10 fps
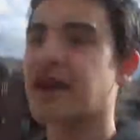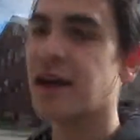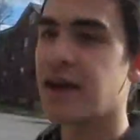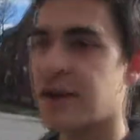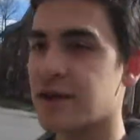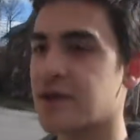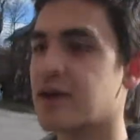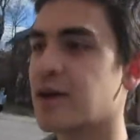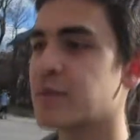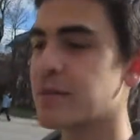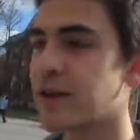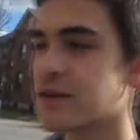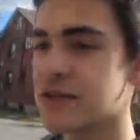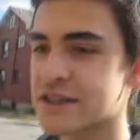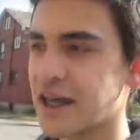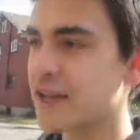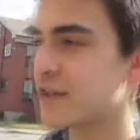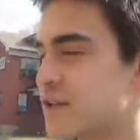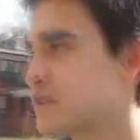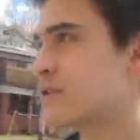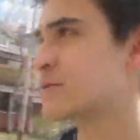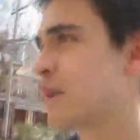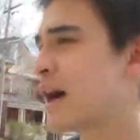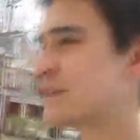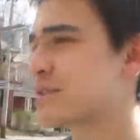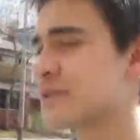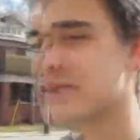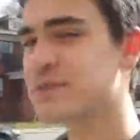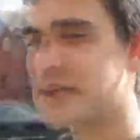and mother decided to surprise her with some